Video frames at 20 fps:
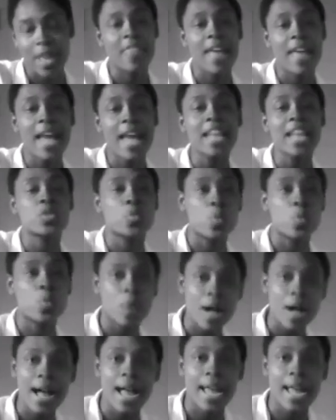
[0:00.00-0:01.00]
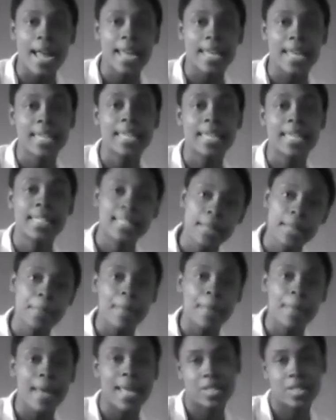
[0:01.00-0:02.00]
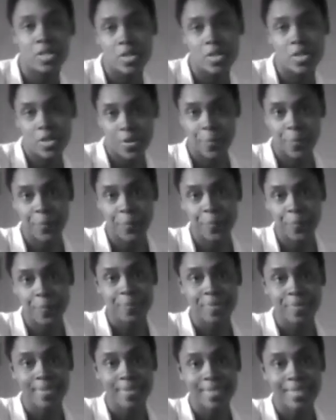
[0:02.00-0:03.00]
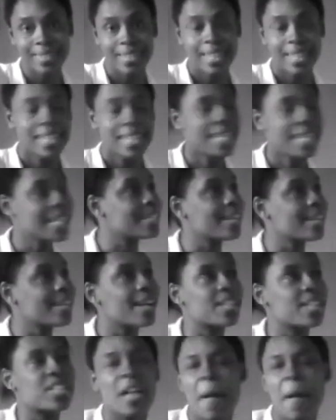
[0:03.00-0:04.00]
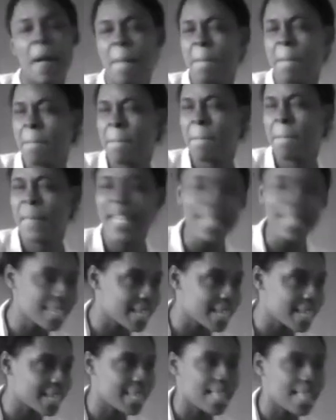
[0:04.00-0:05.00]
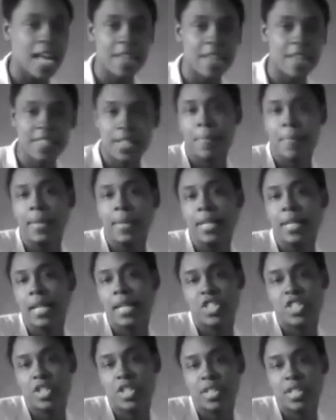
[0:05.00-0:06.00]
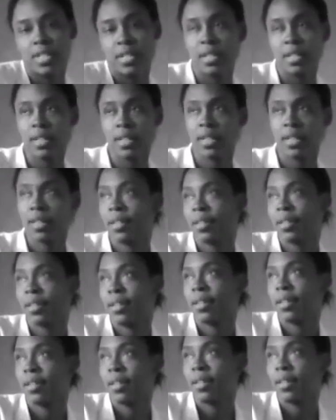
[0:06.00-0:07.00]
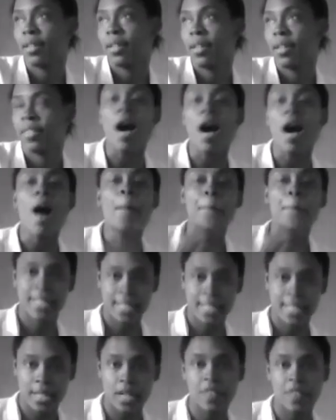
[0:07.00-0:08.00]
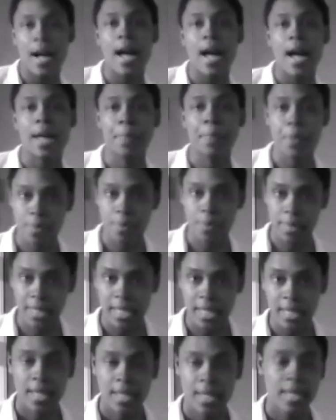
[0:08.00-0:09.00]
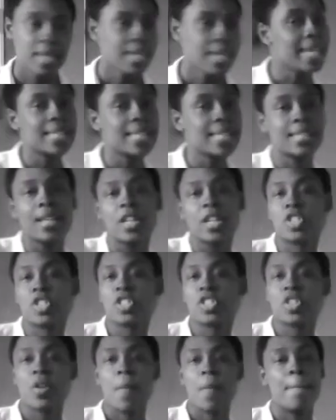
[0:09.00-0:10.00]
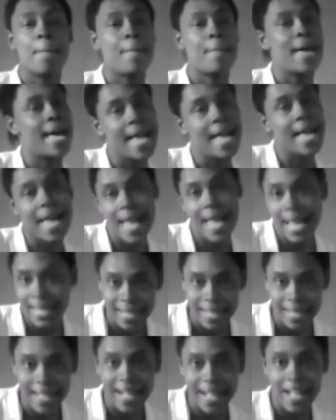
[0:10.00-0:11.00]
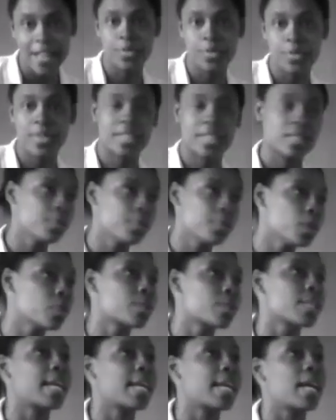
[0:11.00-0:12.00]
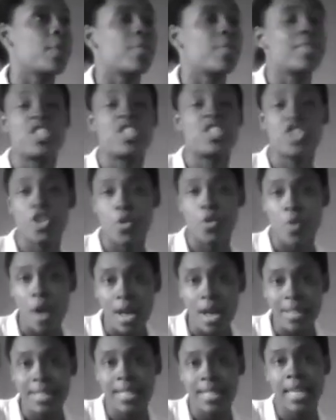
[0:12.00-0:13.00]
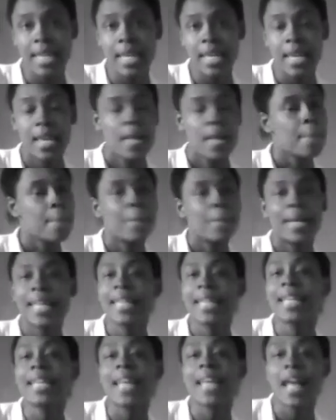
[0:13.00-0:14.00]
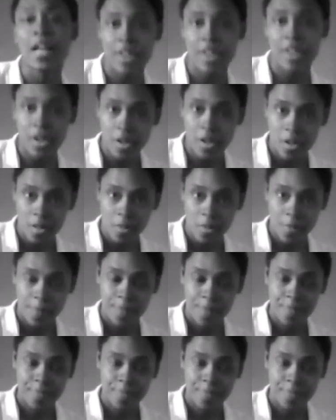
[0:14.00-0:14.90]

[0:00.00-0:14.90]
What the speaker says: And that is why he did pass on. He touched 1 million lives, and 1 million is just the opposite of a hyperbole. He touched mad lives with his music and with his generosity, but he didn't have it all.